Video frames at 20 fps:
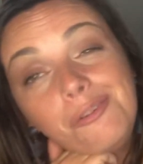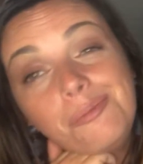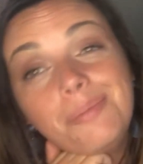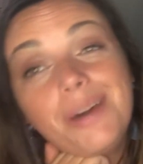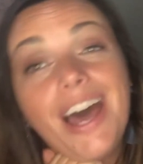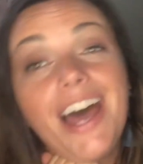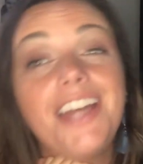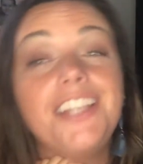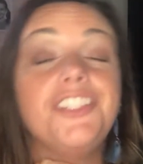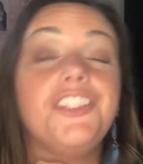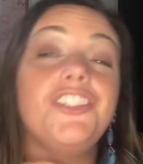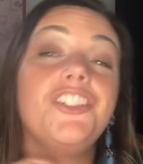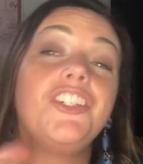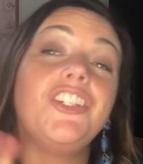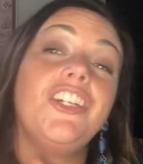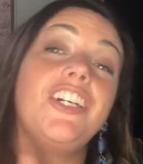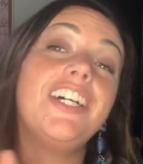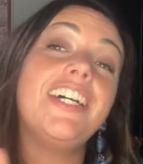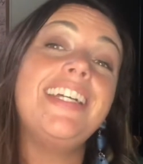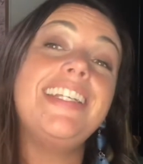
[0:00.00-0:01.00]
much
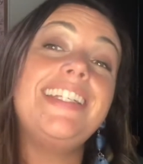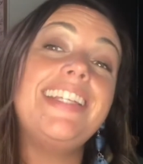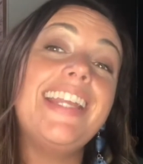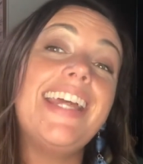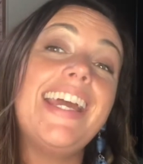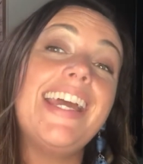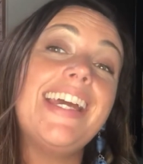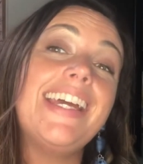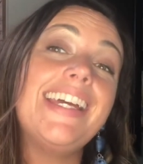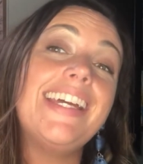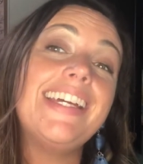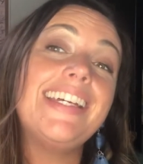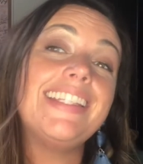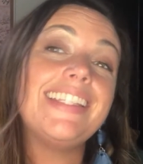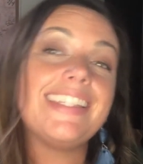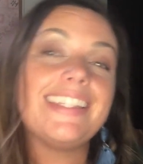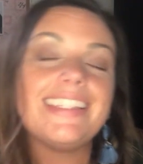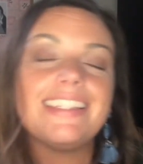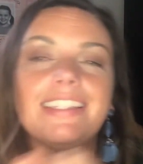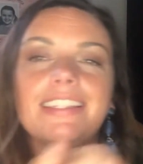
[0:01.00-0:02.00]

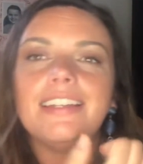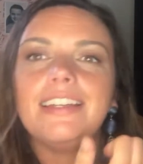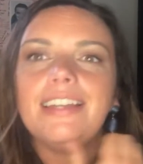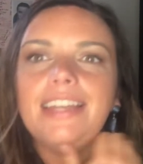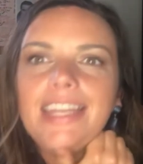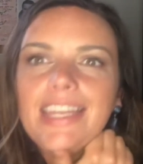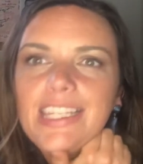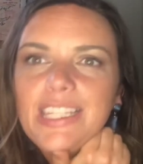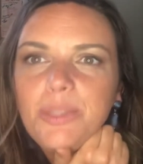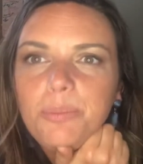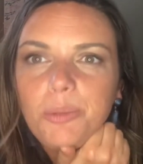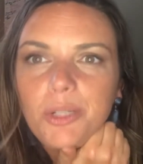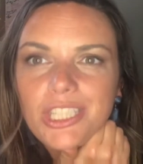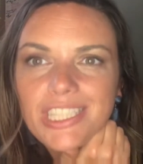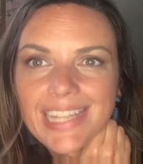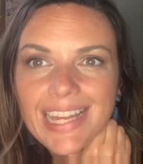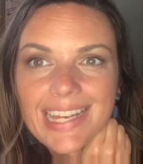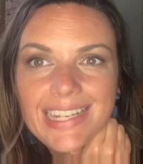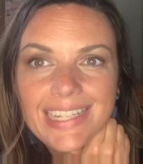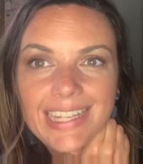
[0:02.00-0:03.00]
goodness. He's
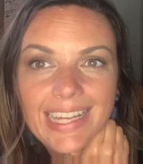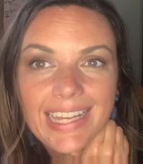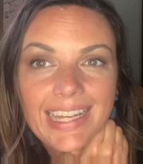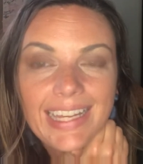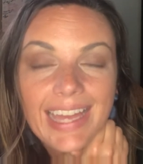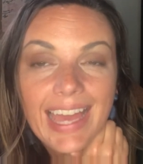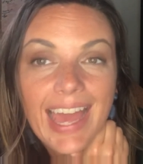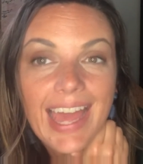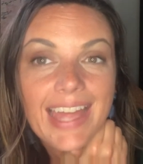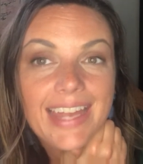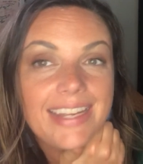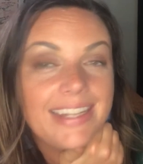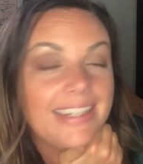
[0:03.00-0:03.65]
pretending again.